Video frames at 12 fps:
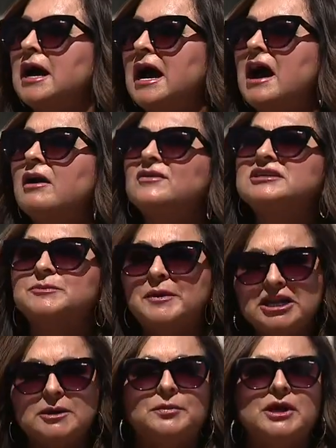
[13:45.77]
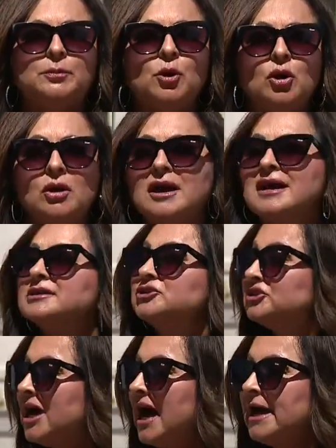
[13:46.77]
have as many people
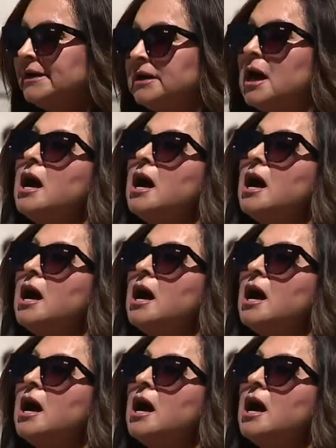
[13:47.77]
sign.